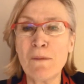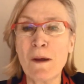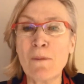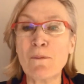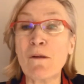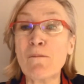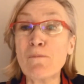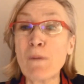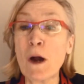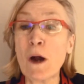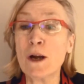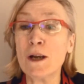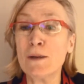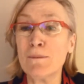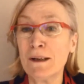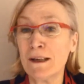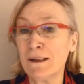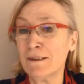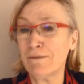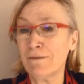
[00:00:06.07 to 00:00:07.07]
Member of
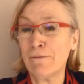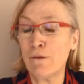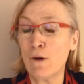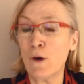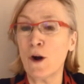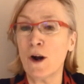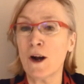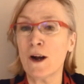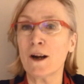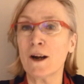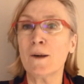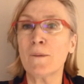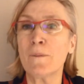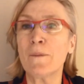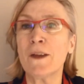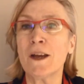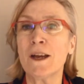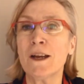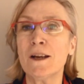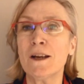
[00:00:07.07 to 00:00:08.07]
Parliament for
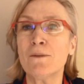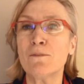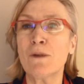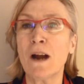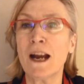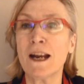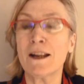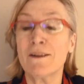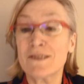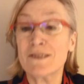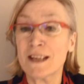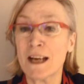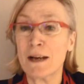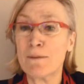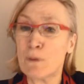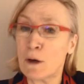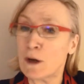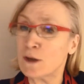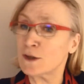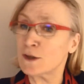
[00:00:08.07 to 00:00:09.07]
the riding
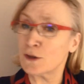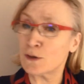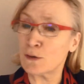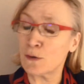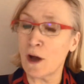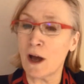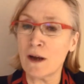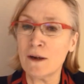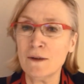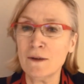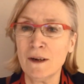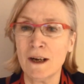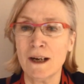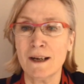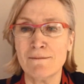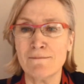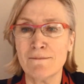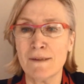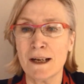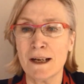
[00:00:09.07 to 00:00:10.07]
St. Paul's in Toronto.
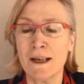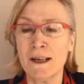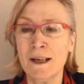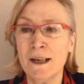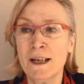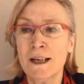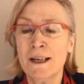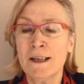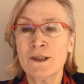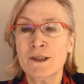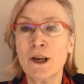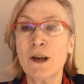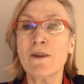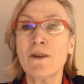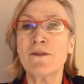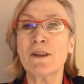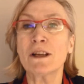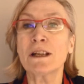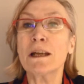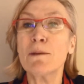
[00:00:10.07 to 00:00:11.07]
I'm Chair
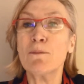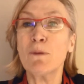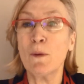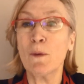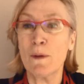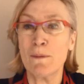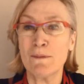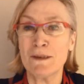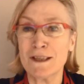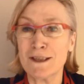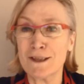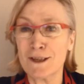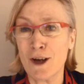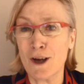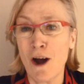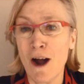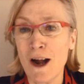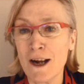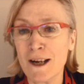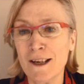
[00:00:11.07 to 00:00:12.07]
of the Liberal Women's
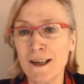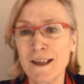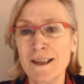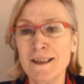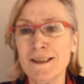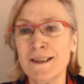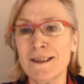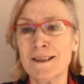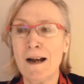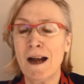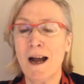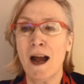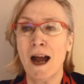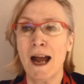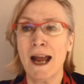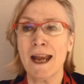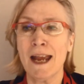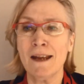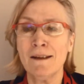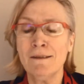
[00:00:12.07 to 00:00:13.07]
Caucus.
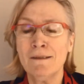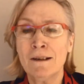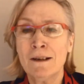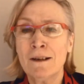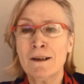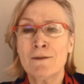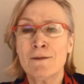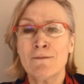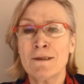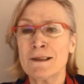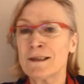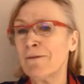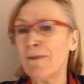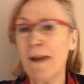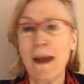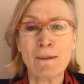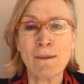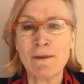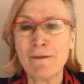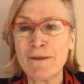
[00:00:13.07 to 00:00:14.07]
I was a
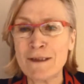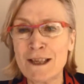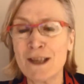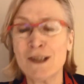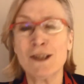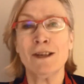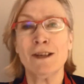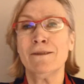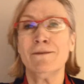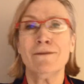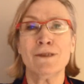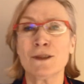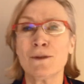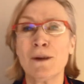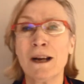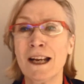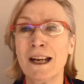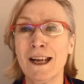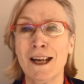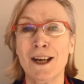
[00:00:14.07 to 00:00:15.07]
family physician for
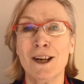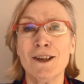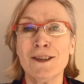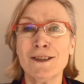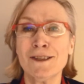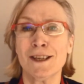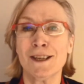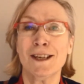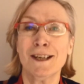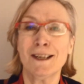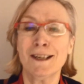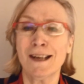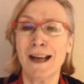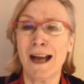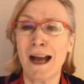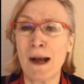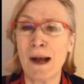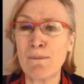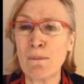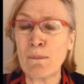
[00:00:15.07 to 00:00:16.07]
20 years and
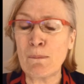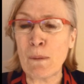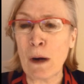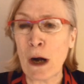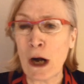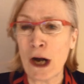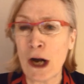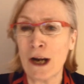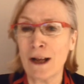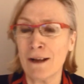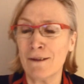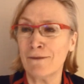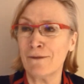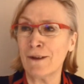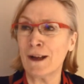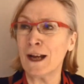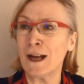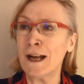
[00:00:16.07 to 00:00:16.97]
part of